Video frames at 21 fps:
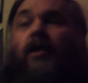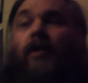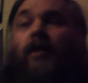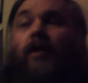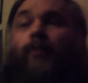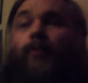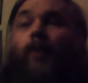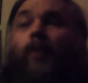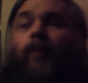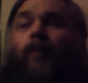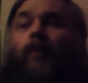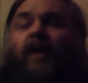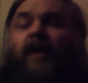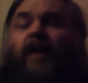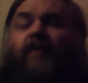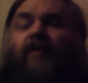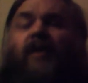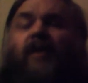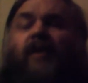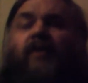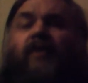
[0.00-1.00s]
and probably
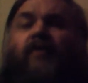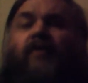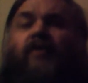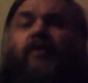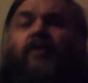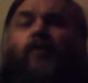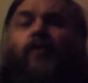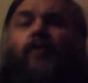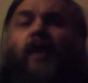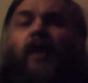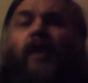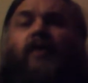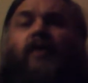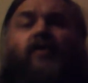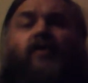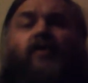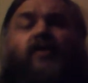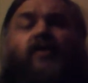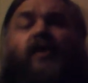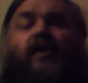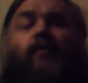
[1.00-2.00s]
even individualized
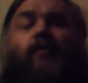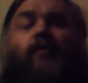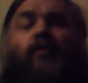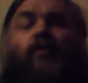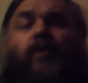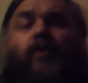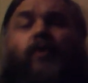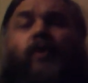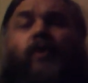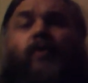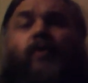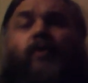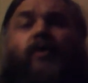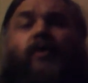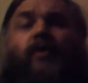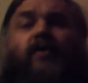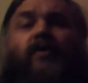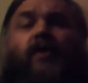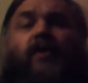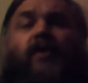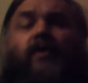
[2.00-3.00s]
to some degree or
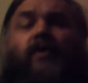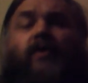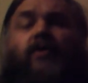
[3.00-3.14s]
extent.